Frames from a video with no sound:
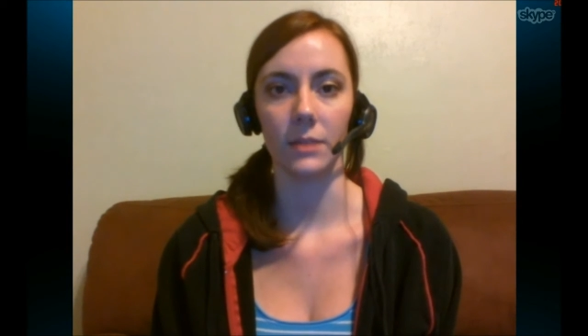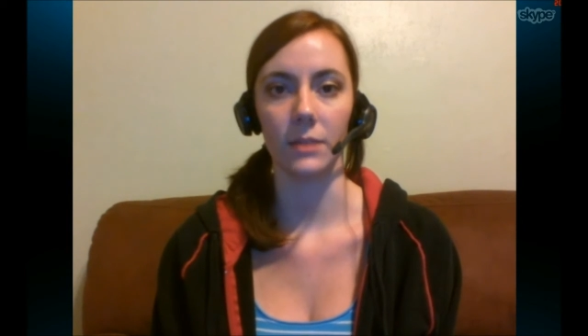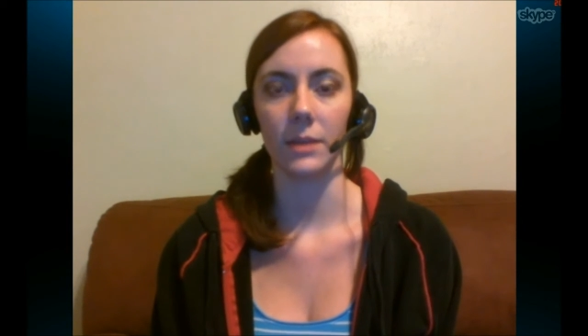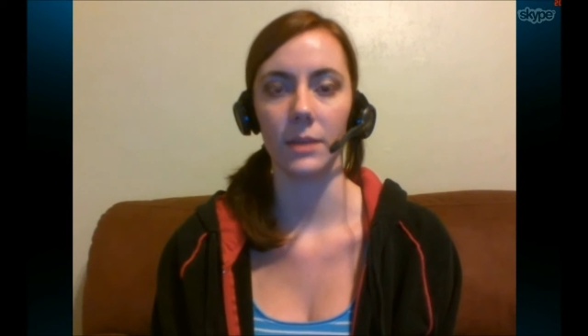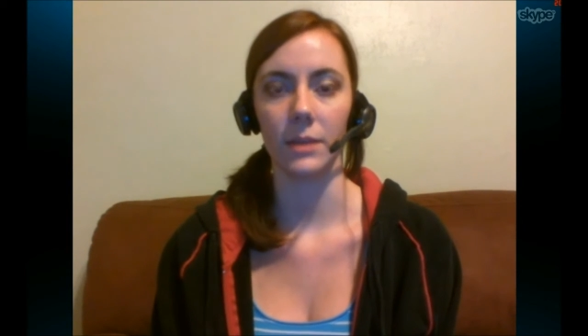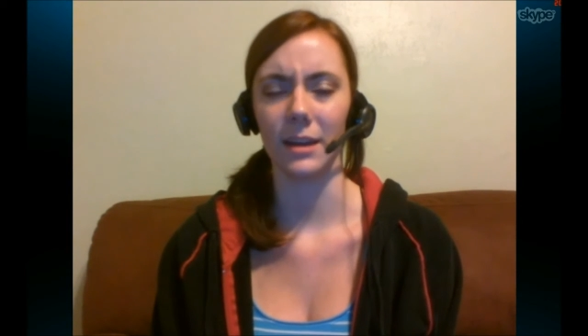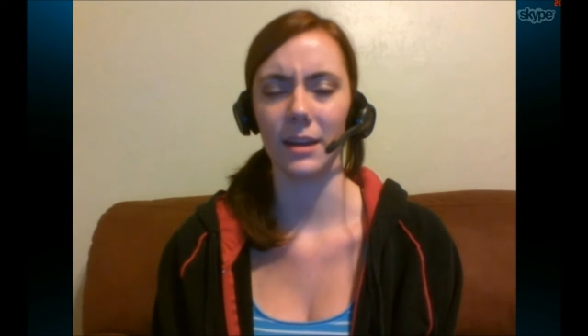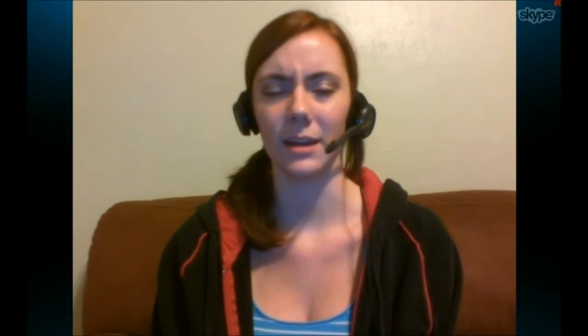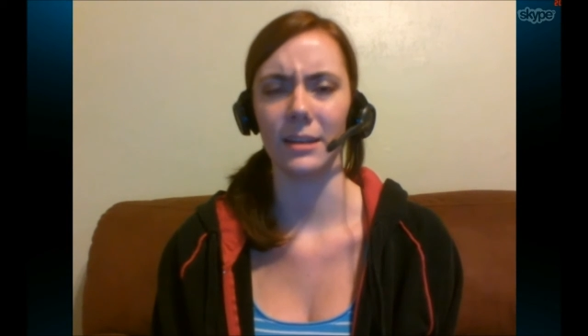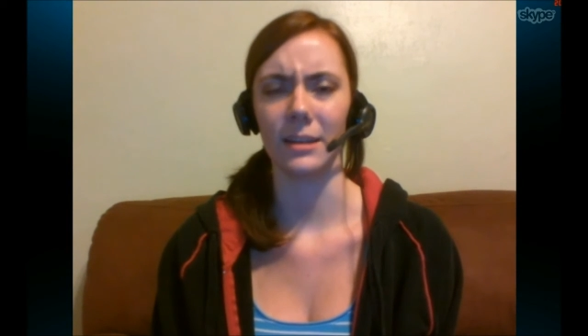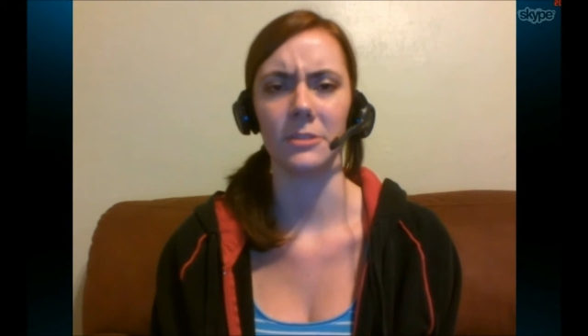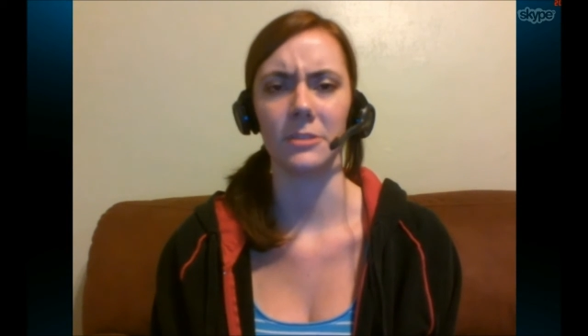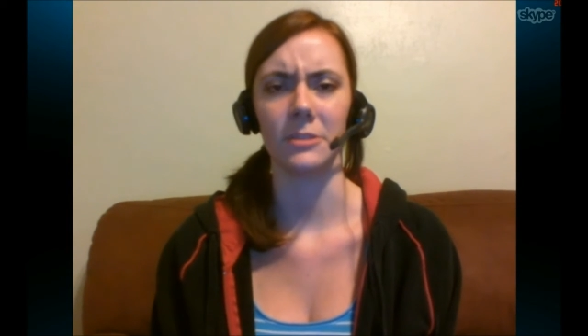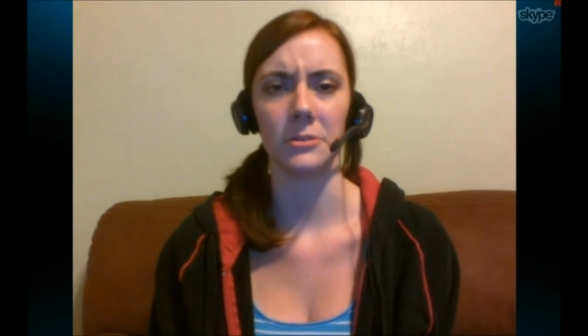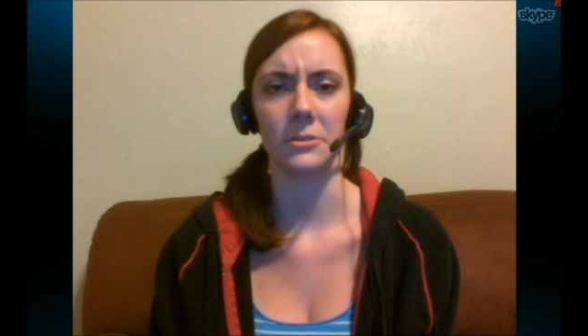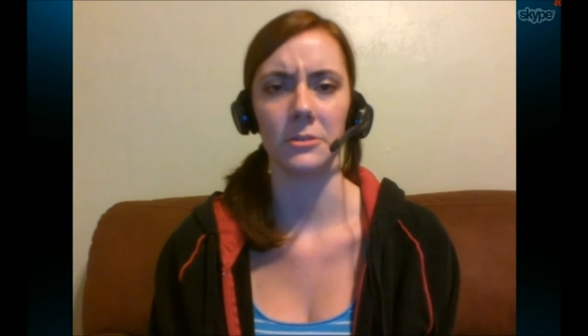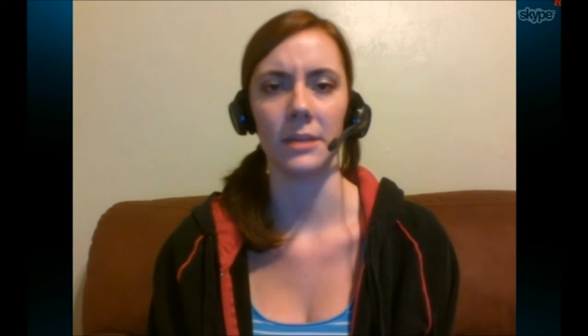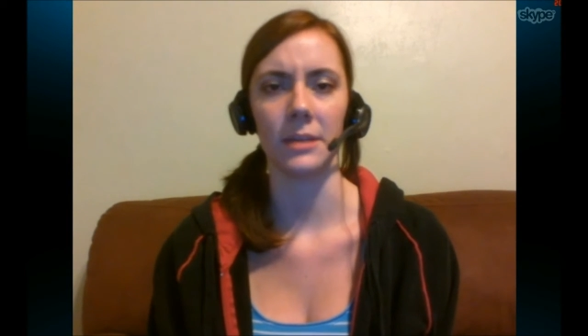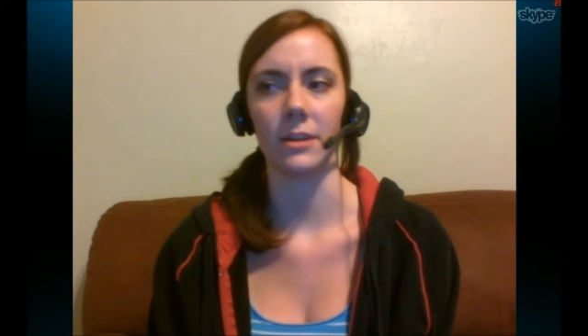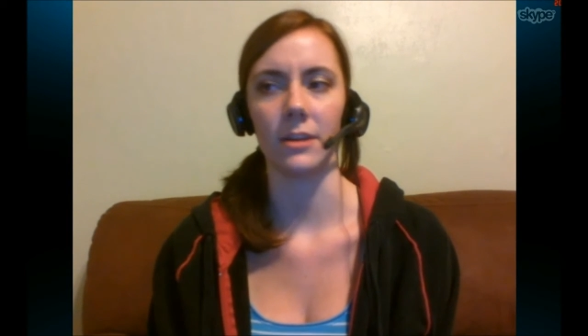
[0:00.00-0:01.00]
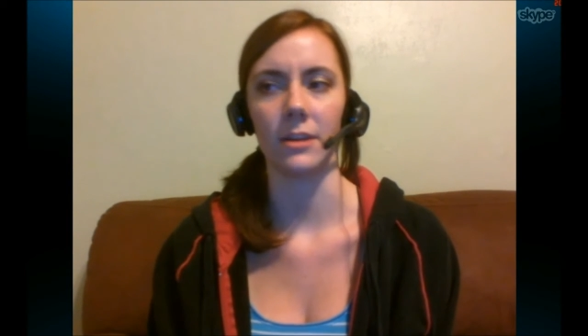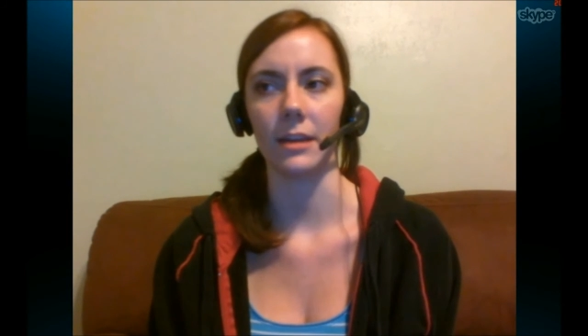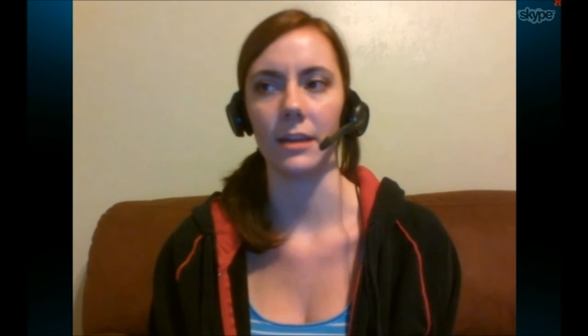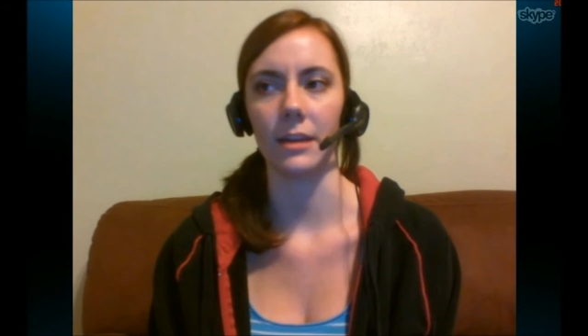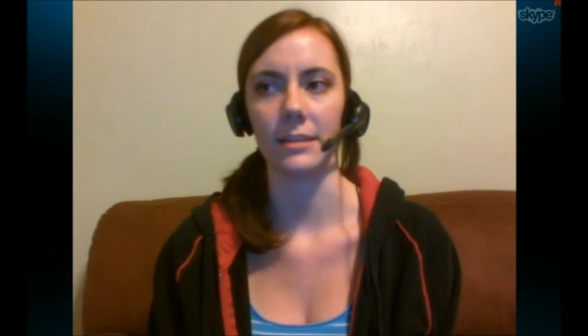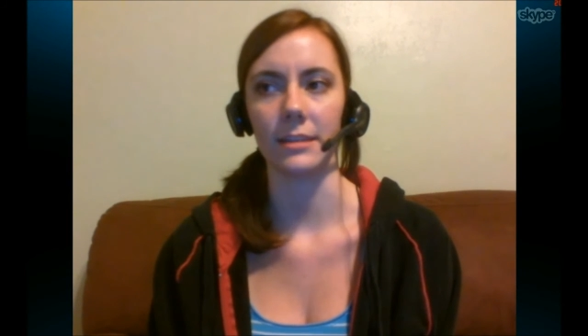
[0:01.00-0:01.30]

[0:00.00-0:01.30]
We got it in 2 Saturdays,